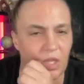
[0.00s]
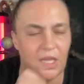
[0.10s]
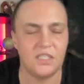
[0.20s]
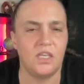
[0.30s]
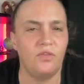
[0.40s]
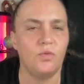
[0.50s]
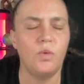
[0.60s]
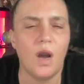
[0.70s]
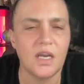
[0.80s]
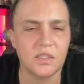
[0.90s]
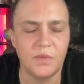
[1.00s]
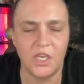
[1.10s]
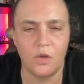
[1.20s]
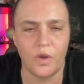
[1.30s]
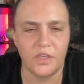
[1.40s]
Let's see if it will ask me
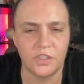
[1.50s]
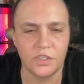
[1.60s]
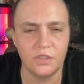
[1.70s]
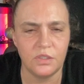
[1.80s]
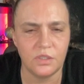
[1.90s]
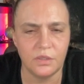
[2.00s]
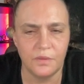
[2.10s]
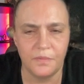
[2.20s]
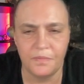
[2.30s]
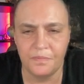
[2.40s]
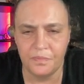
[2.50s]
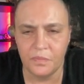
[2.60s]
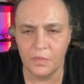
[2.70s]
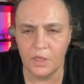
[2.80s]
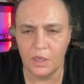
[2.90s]
any questions.
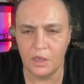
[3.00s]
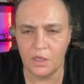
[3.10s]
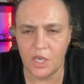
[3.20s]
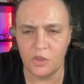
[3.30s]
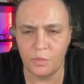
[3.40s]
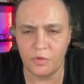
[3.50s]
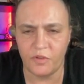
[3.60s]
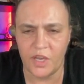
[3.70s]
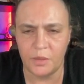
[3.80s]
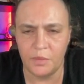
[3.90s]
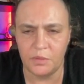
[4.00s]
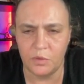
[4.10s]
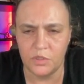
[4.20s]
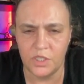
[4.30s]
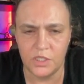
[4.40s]
Can you provide a bit
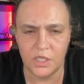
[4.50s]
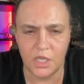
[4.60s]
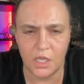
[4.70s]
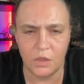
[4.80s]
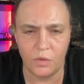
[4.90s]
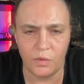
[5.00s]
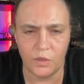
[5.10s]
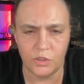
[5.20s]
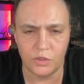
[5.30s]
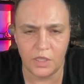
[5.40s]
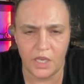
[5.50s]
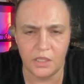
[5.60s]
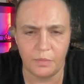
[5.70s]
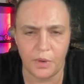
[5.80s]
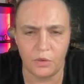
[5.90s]
more detail on what you'd
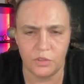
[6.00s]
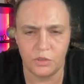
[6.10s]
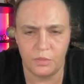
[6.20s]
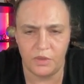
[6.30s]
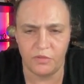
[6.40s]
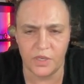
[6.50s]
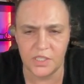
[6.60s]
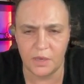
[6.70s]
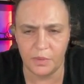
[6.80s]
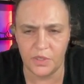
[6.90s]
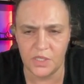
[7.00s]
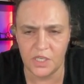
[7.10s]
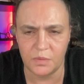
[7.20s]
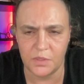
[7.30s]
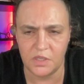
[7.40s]
like the post to be? For example, is there
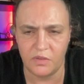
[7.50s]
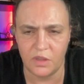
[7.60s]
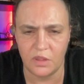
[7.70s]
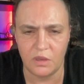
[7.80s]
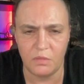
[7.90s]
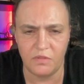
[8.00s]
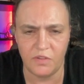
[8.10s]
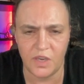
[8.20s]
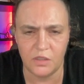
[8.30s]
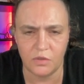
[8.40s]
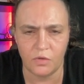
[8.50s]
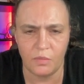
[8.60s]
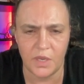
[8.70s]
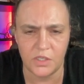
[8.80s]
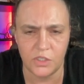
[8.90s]
a specific theme, event, or
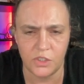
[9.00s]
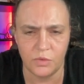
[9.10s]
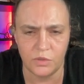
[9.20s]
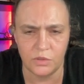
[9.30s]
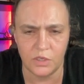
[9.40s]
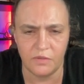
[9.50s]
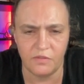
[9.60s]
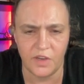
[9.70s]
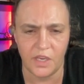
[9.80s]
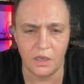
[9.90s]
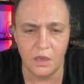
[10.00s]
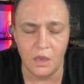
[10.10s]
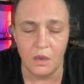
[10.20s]
message you want to convey?